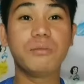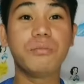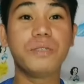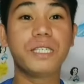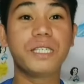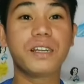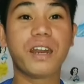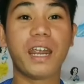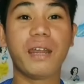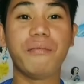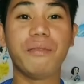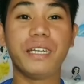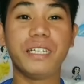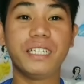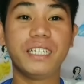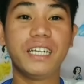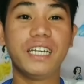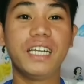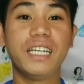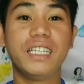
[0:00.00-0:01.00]
subscribe
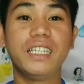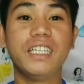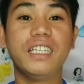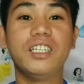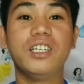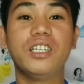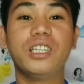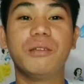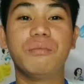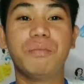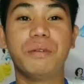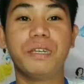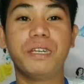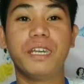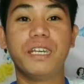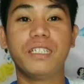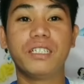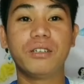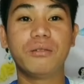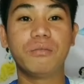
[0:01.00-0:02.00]
and click the
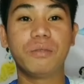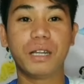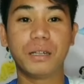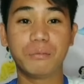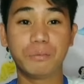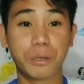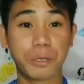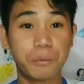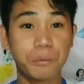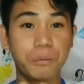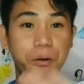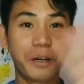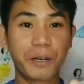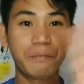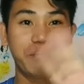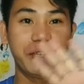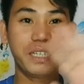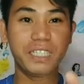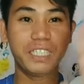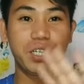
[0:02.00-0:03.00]
notification bell for
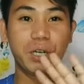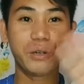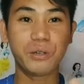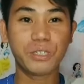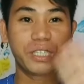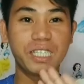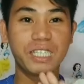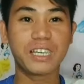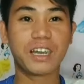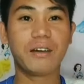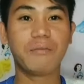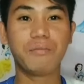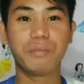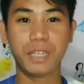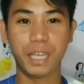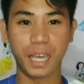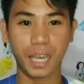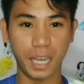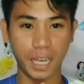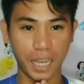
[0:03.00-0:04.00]
more videos,
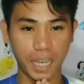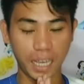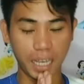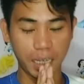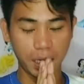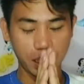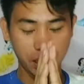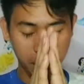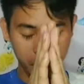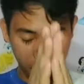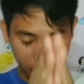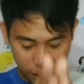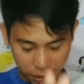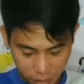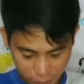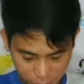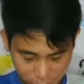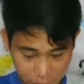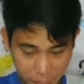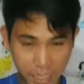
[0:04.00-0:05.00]
updates.
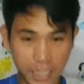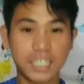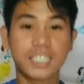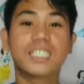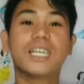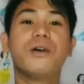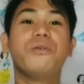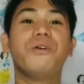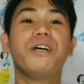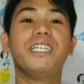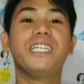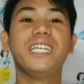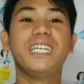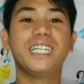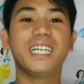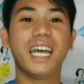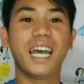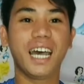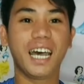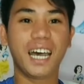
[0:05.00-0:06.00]
Sawadi
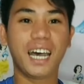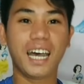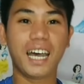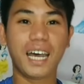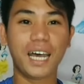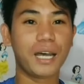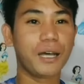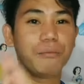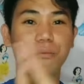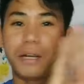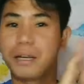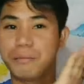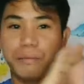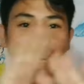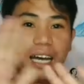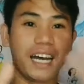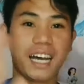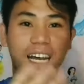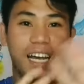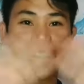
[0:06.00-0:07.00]
ka!
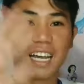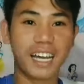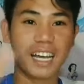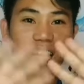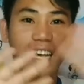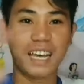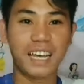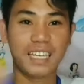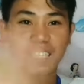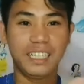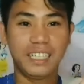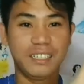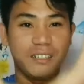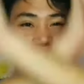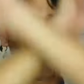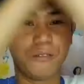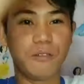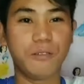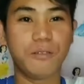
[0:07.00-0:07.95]
Bye-bye!